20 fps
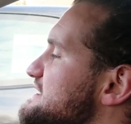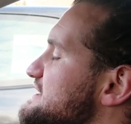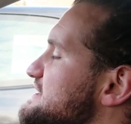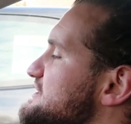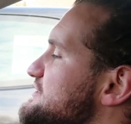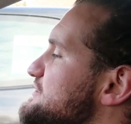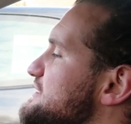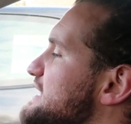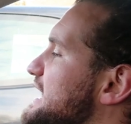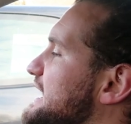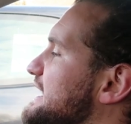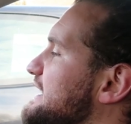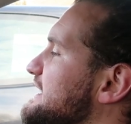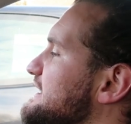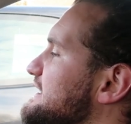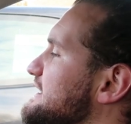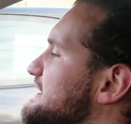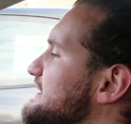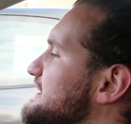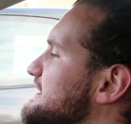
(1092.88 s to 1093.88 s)
in the UK.
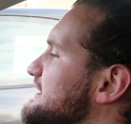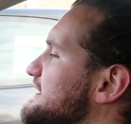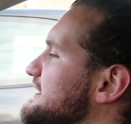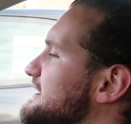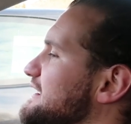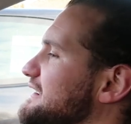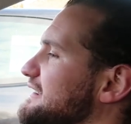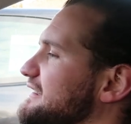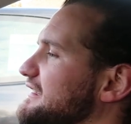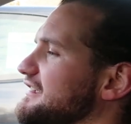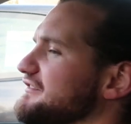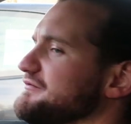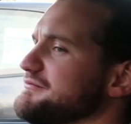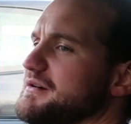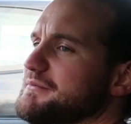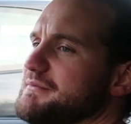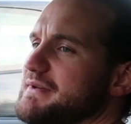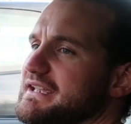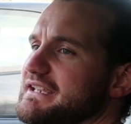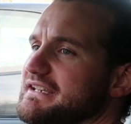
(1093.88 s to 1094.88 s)
If
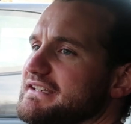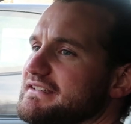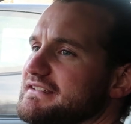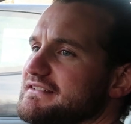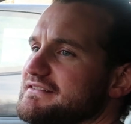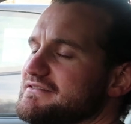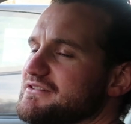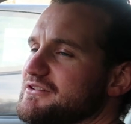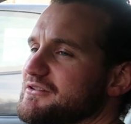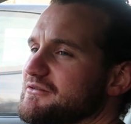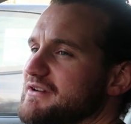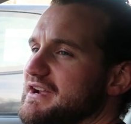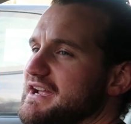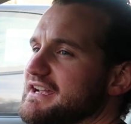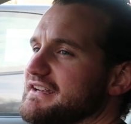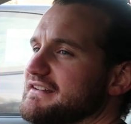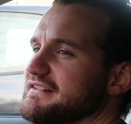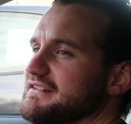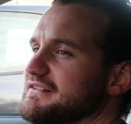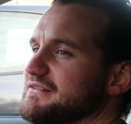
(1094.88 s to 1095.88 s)
my mate is
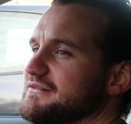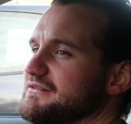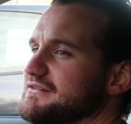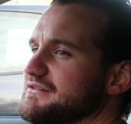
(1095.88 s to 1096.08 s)
correct,